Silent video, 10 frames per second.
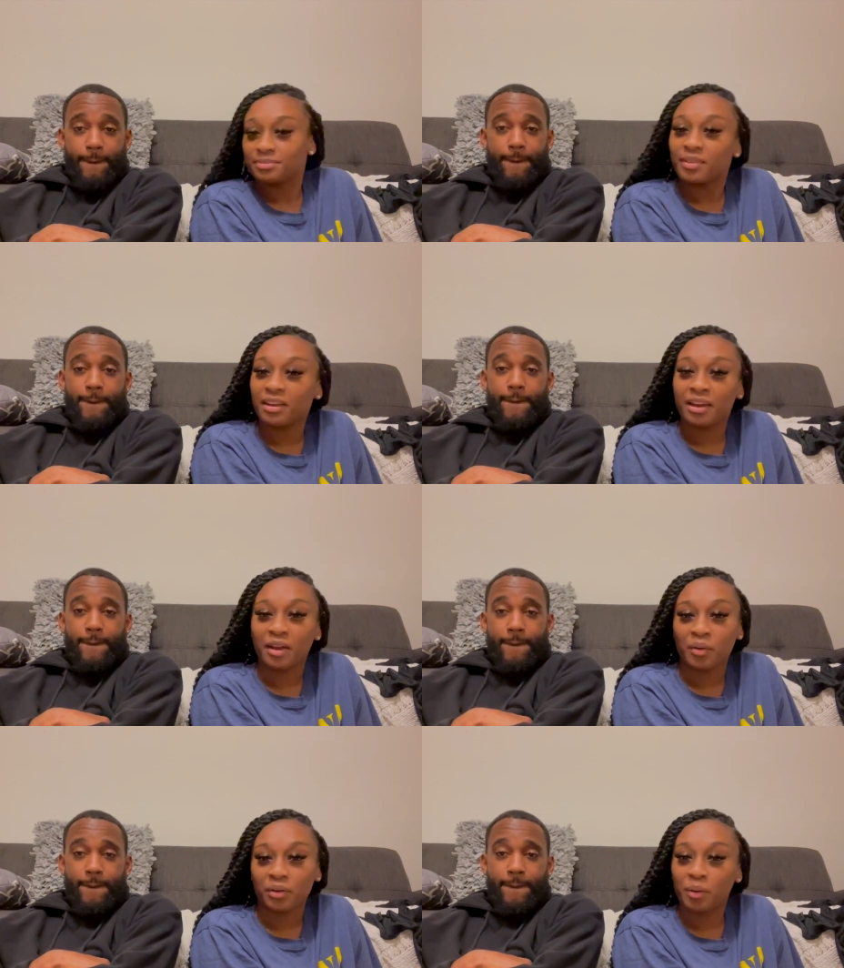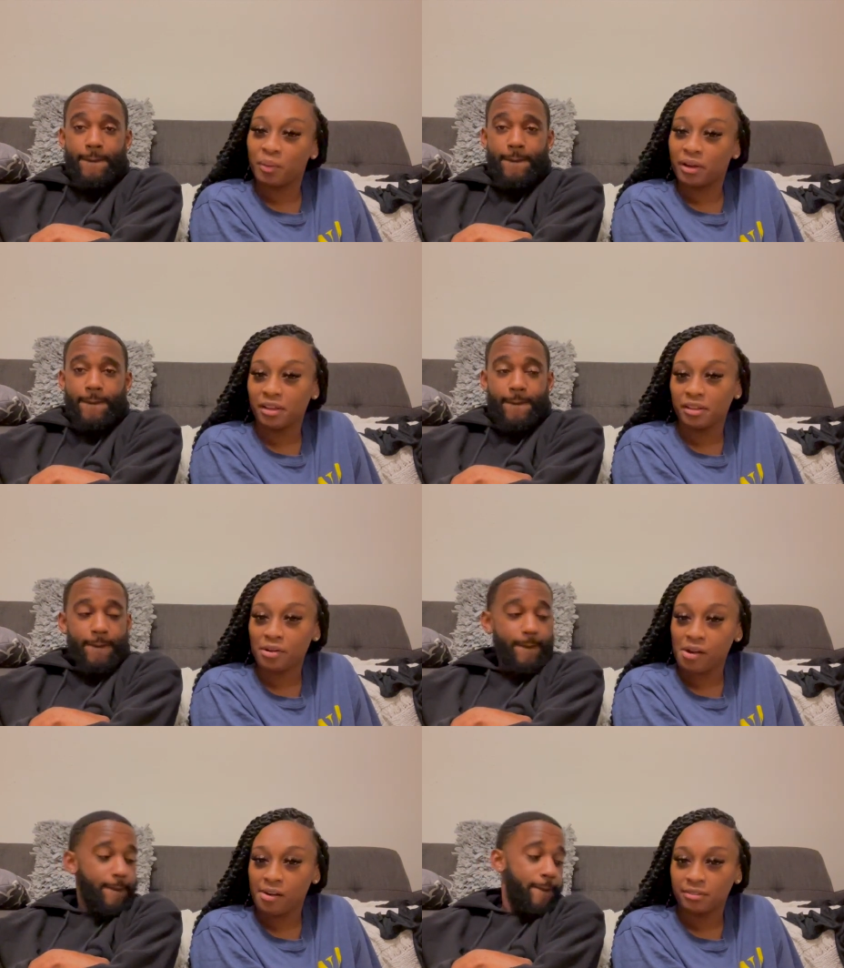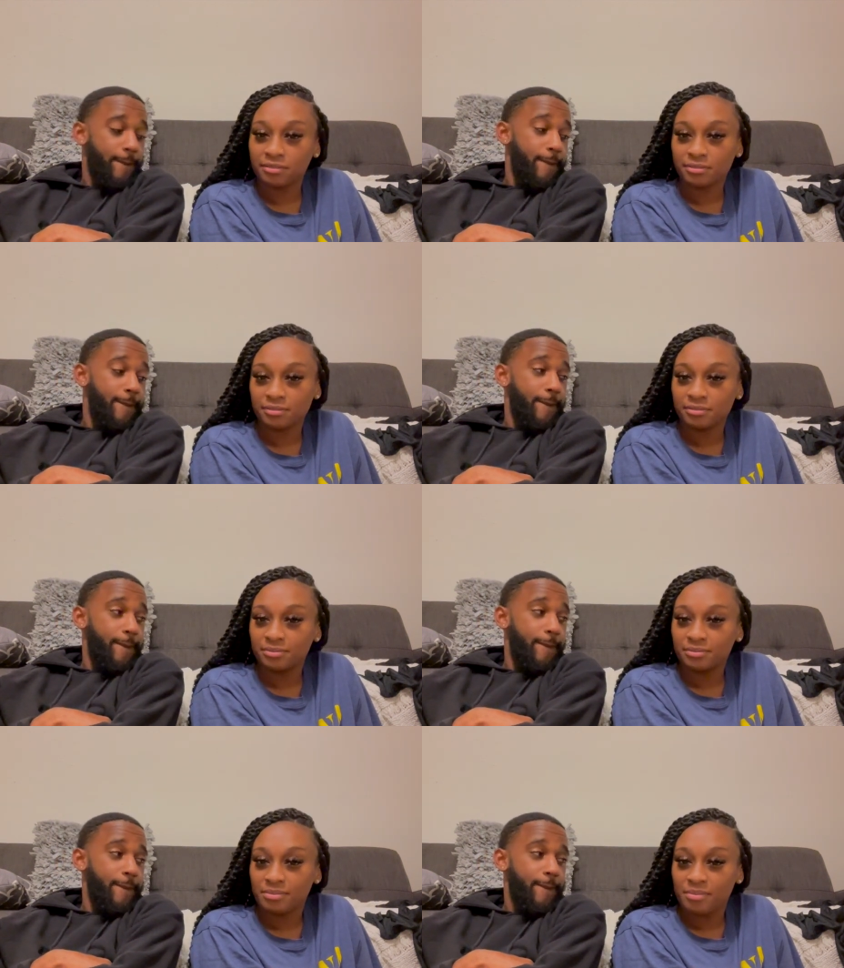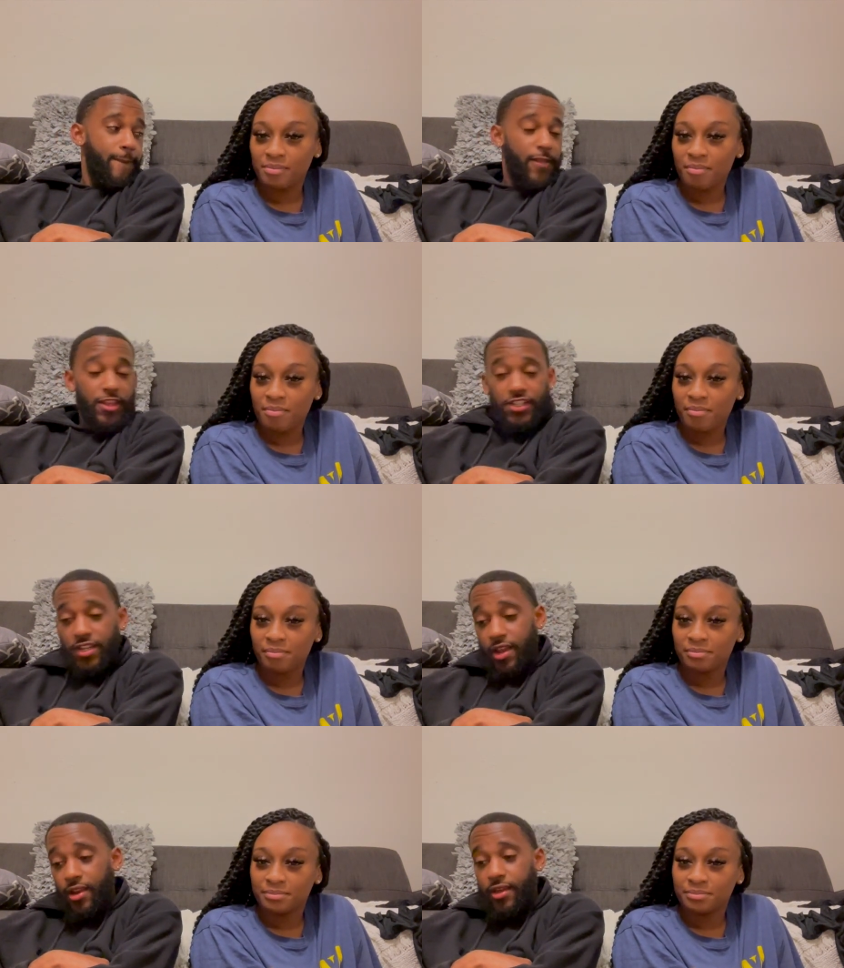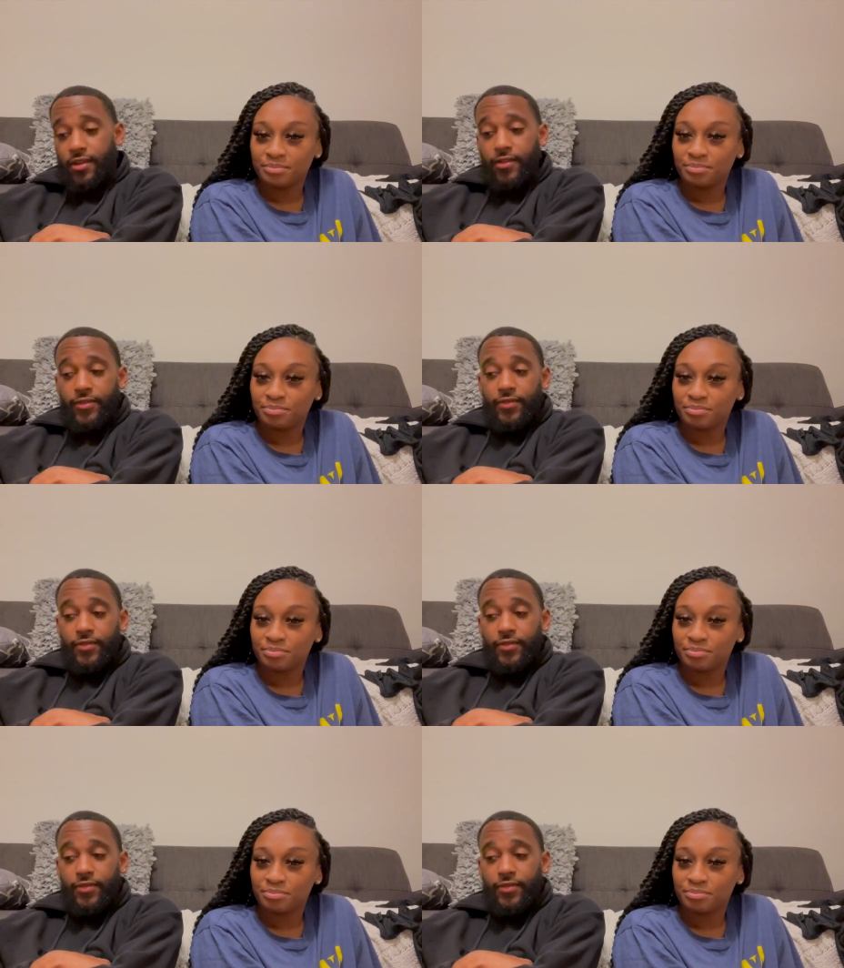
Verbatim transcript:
Speaker 1: and I ain't going nowhere either. Straight up.